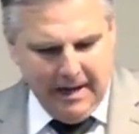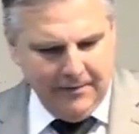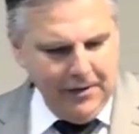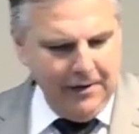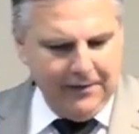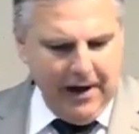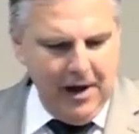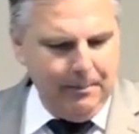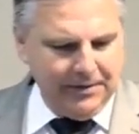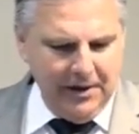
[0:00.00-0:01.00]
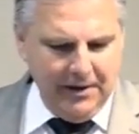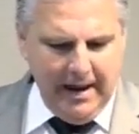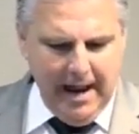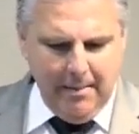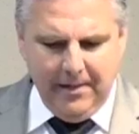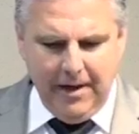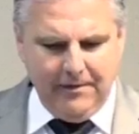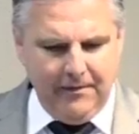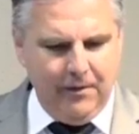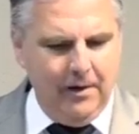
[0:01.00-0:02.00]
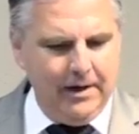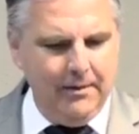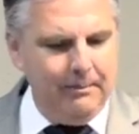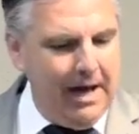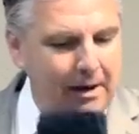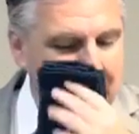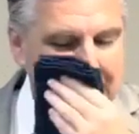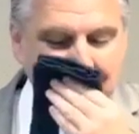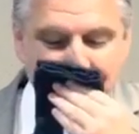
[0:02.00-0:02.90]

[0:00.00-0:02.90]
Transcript: if you're a therapist here today, I'm thankful for you, my Lord.